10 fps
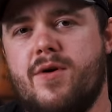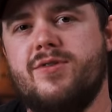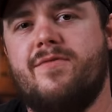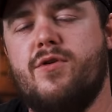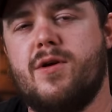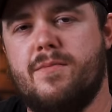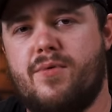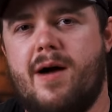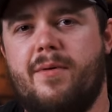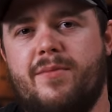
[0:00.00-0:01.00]
most of you can
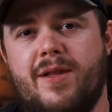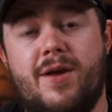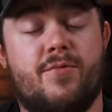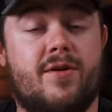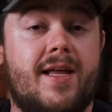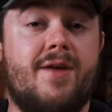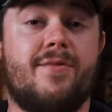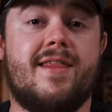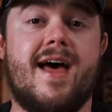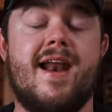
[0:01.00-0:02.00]
probably relate
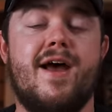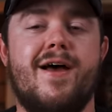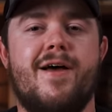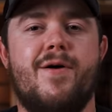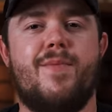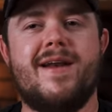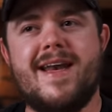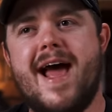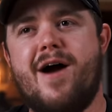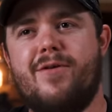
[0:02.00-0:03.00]
with that. But
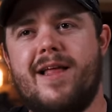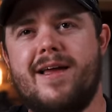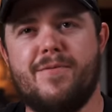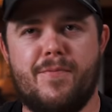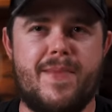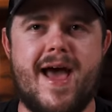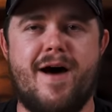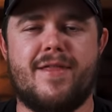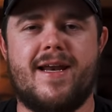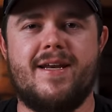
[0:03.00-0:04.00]
now, like
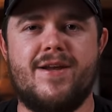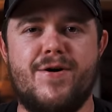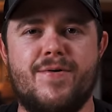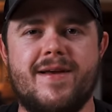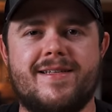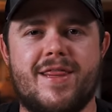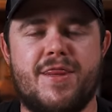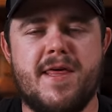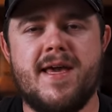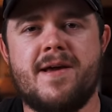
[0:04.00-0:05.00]
now that I know it's a
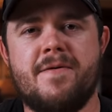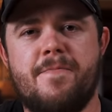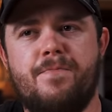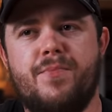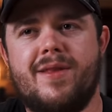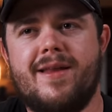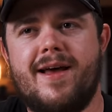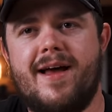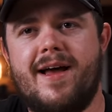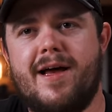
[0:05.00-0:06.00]
thing,
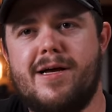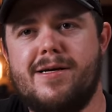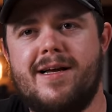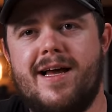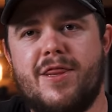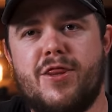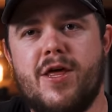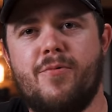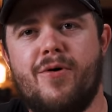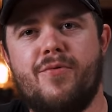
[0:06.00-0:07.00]
uh, I
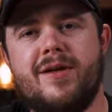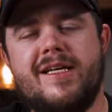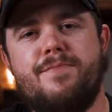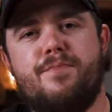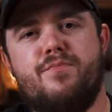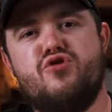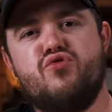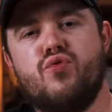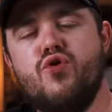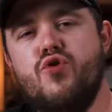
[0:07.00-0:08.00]
think what really
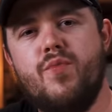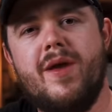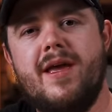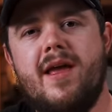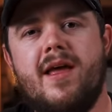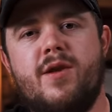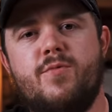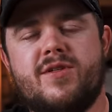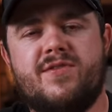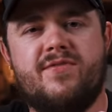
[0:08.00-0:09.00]
drew me in
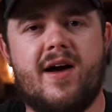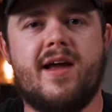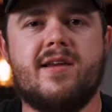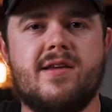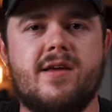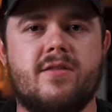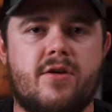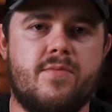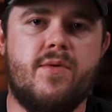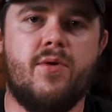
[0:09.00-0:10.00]
was finding the
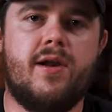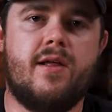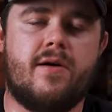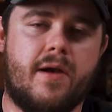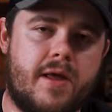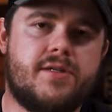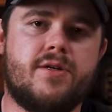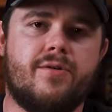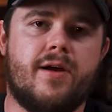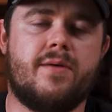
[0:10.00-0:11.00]
community on
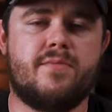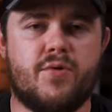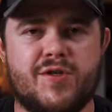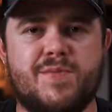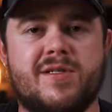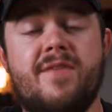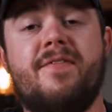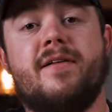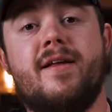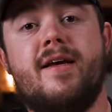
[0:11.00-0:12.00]
Instagram, more
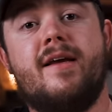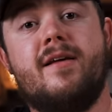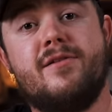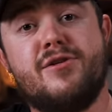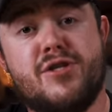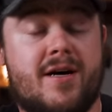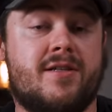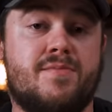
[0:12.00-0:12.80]
specifically John